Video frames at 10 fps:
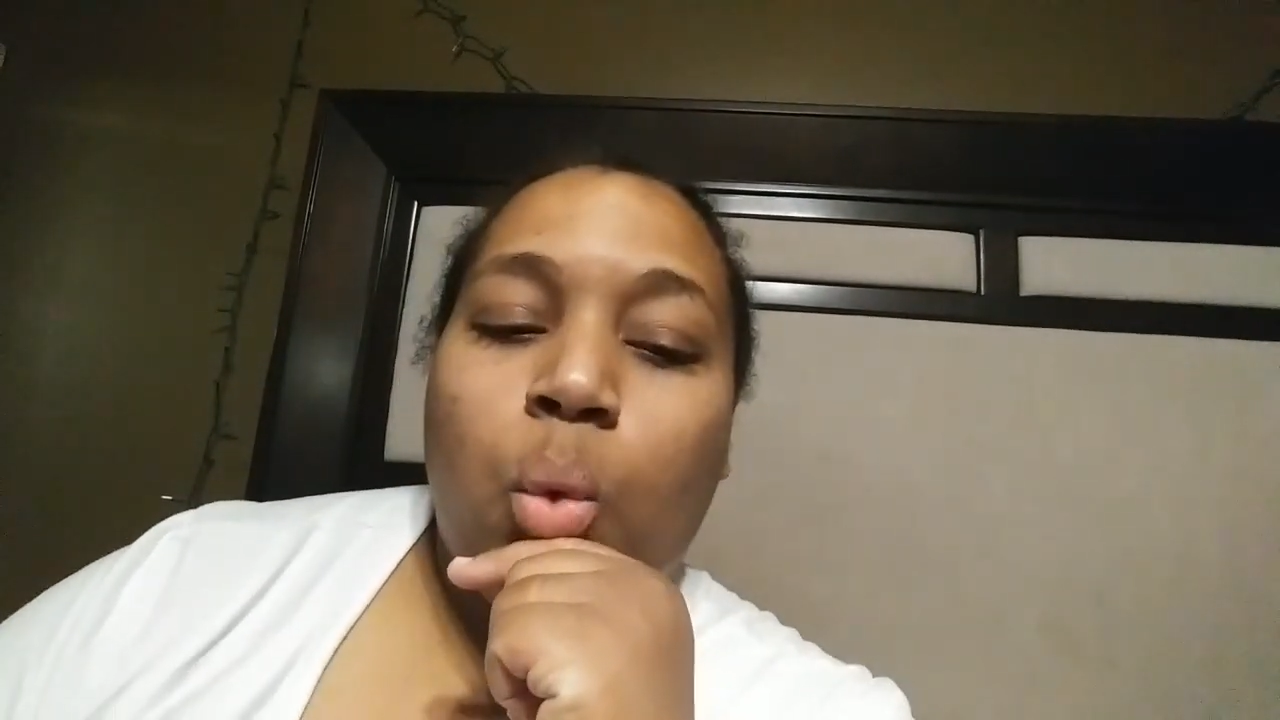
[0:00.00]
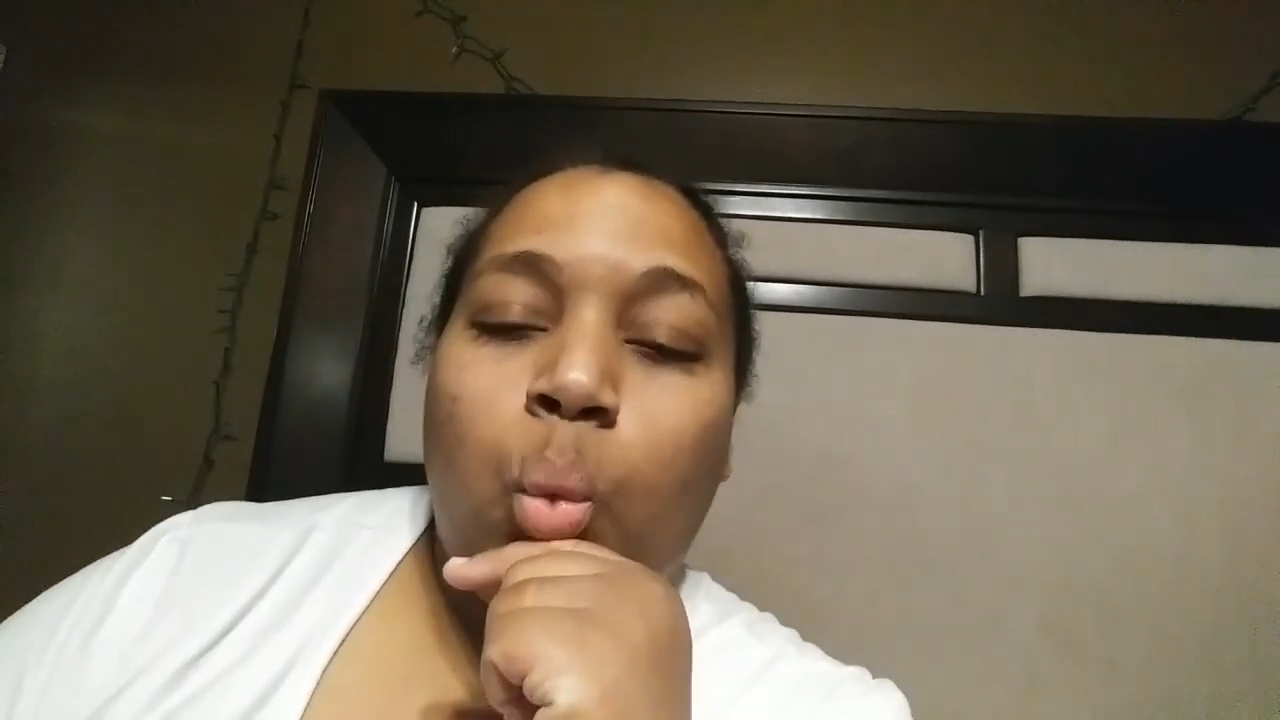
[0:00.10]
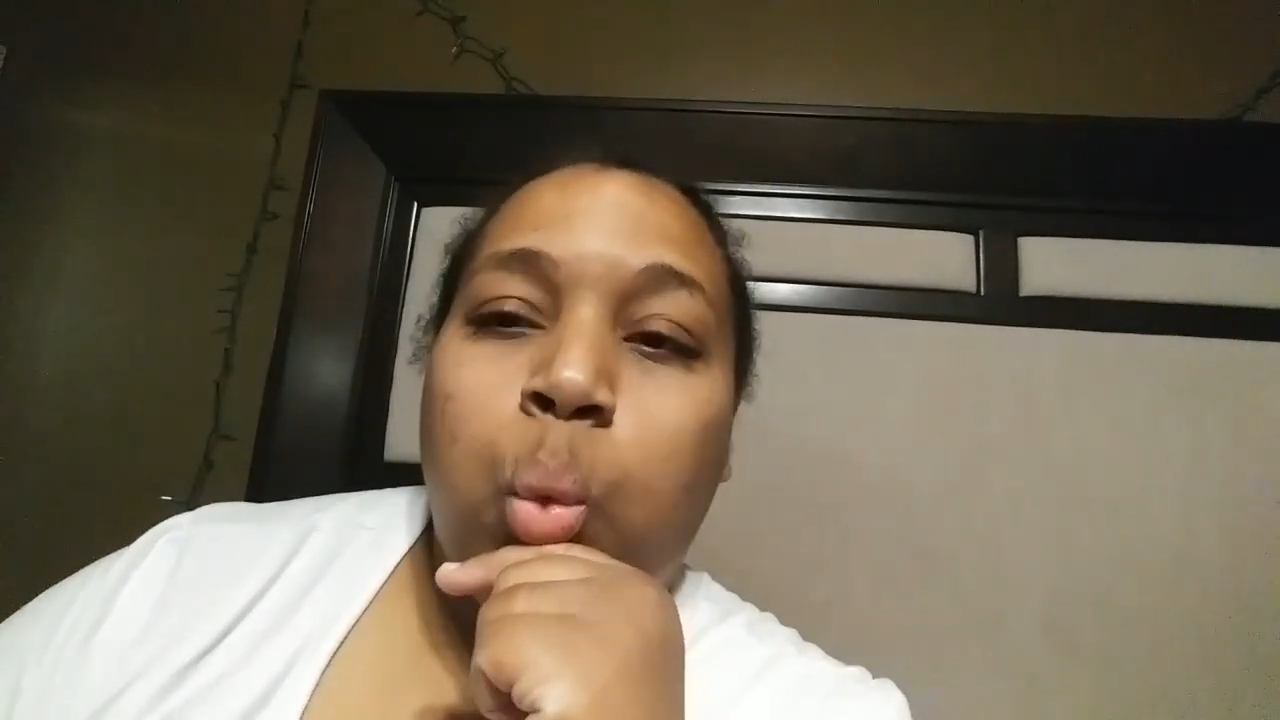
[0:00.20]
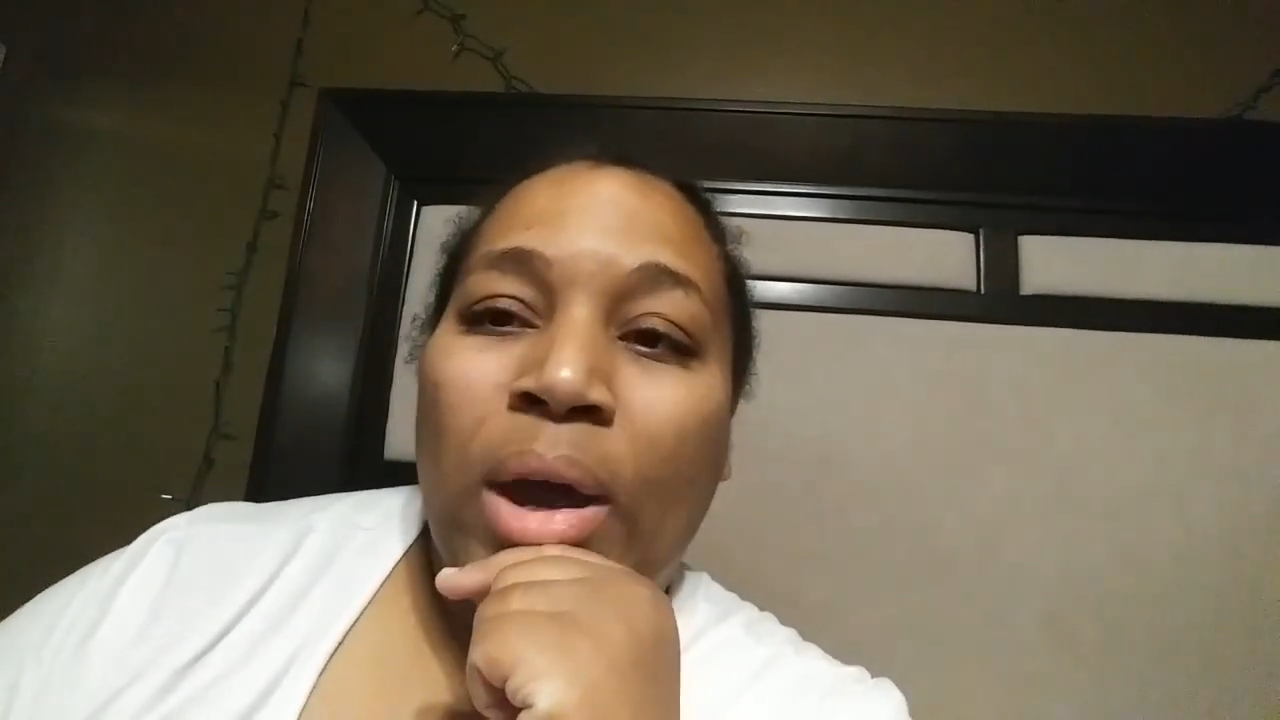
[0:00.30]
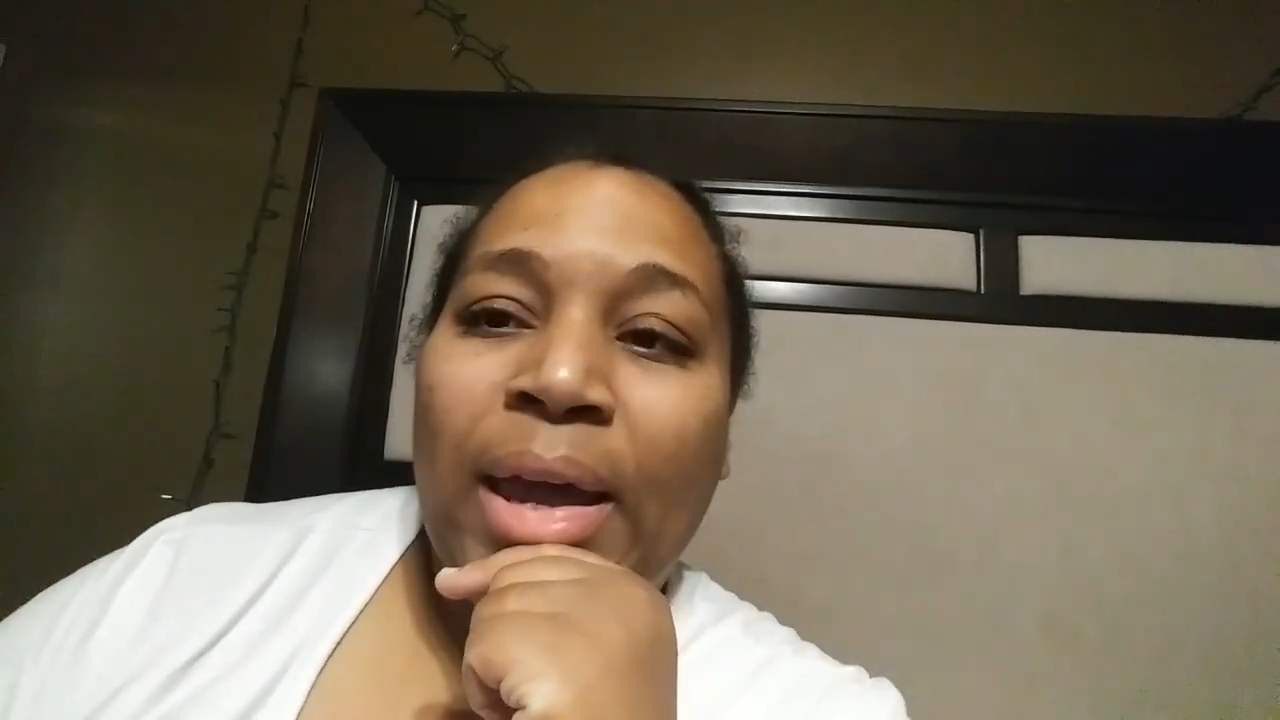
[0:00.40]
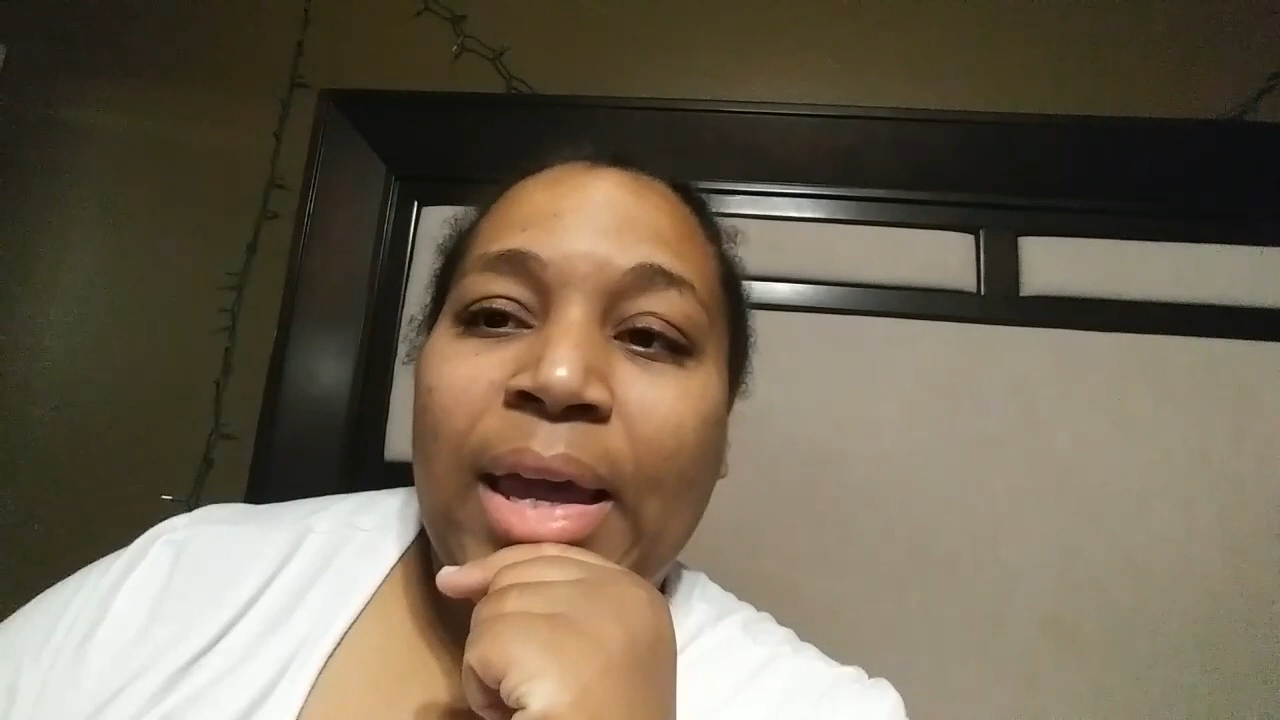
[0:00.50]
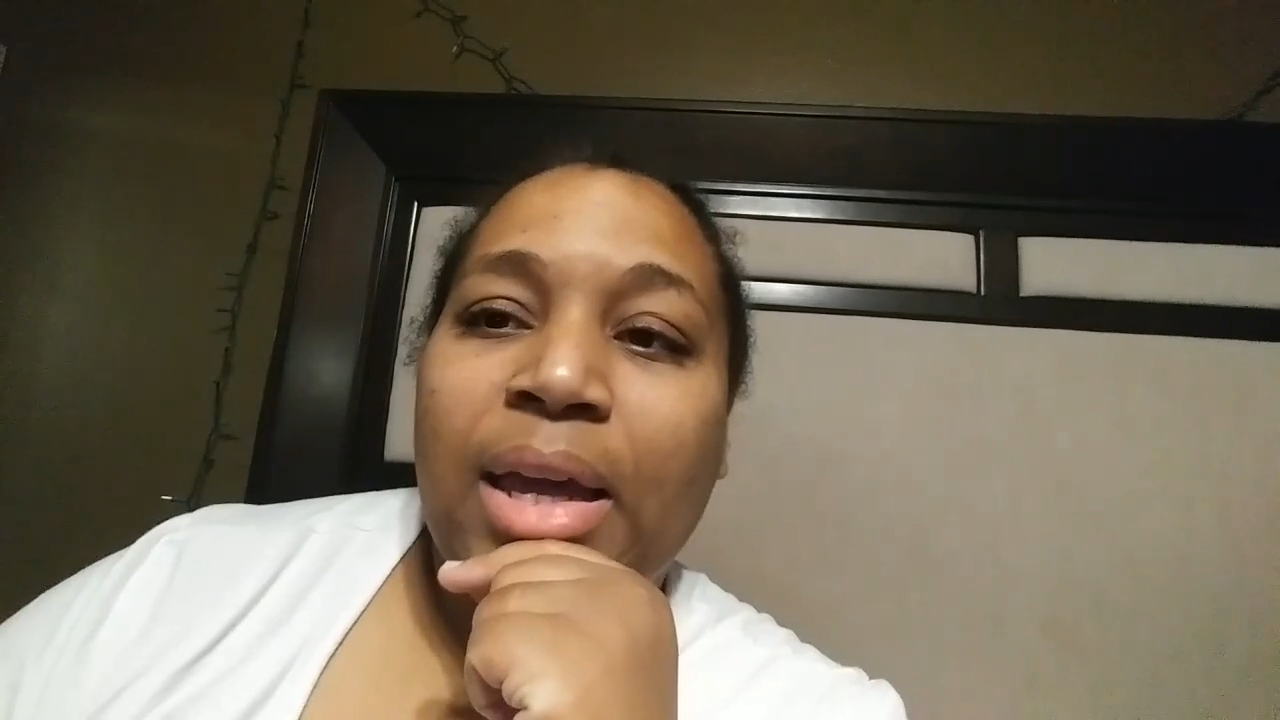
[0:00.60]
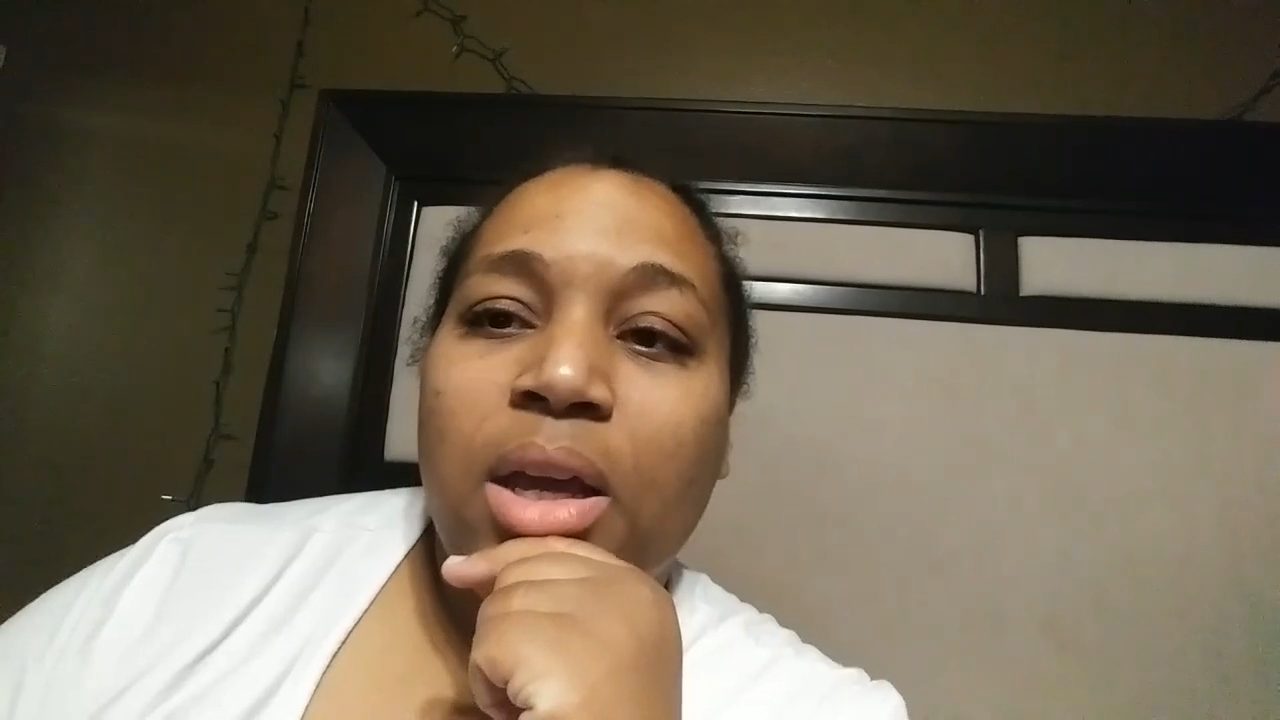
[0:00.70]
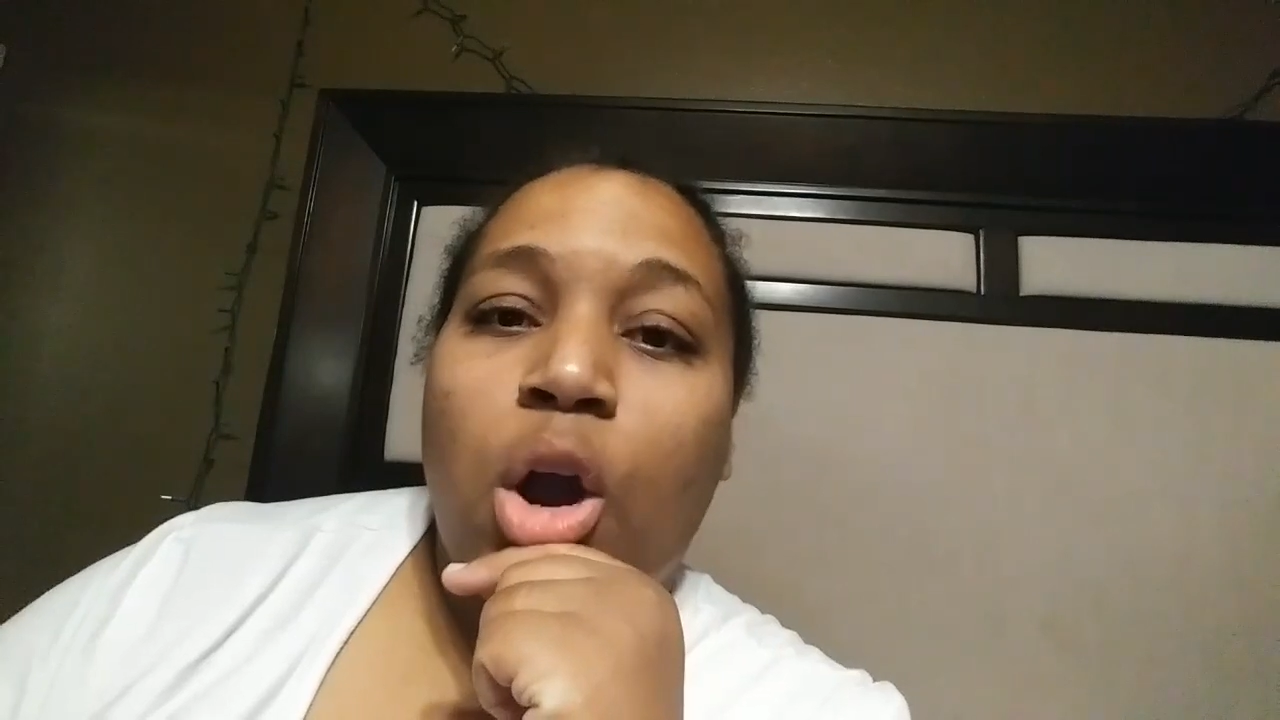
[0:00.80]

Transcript: we